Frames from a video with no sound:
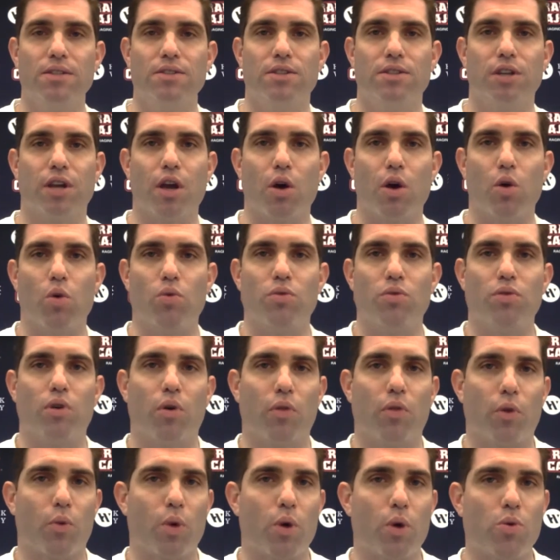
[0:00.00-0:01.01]
to go on
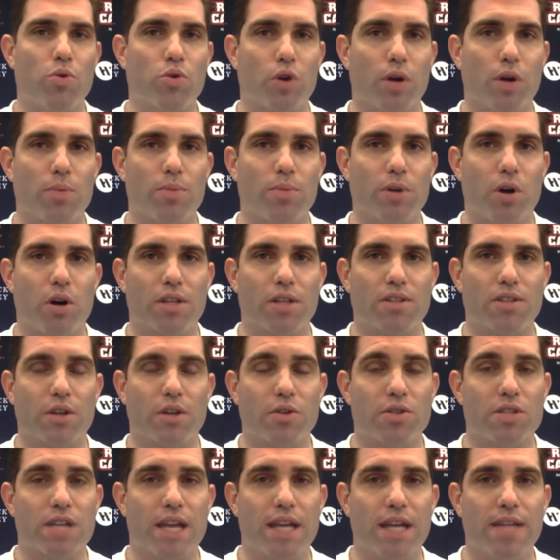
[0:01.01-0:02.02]
the road trip to Arkansas
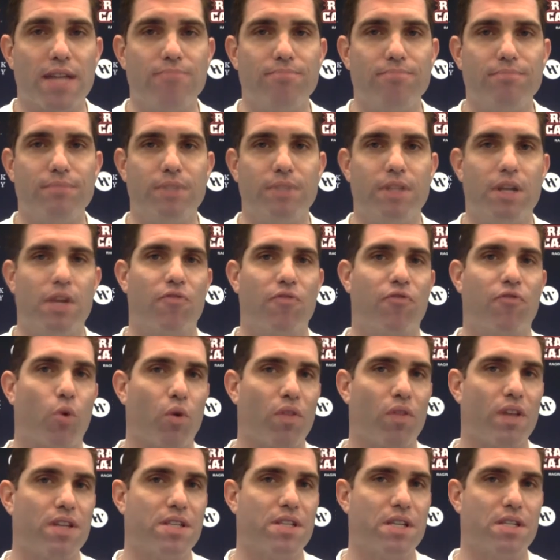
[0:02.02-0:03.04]
State, and therefore
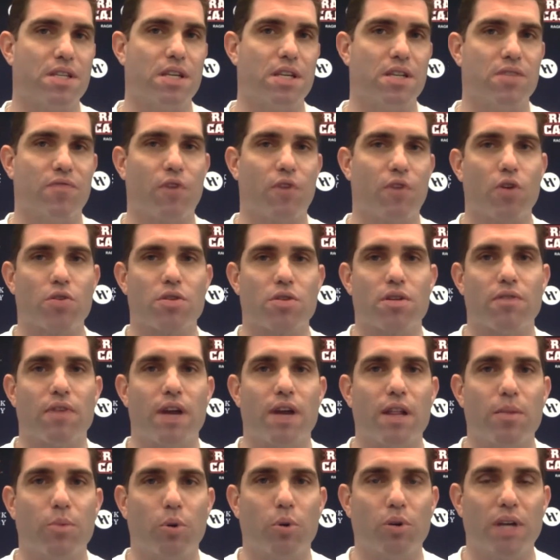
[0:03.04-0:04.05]
this is his first
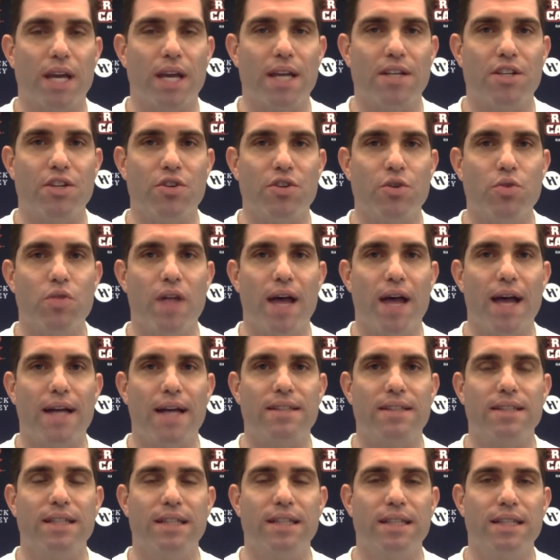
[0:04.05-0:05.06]
available day to do that.
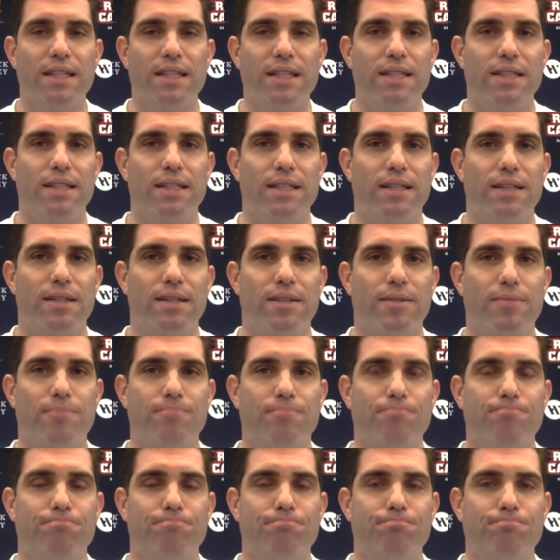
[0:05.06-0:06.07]

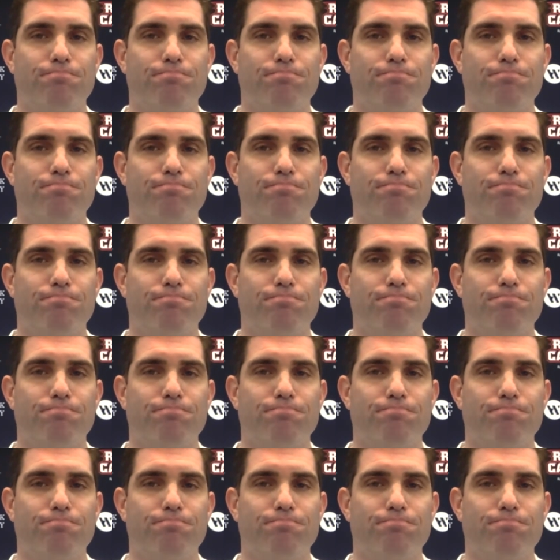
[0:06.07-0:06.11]
And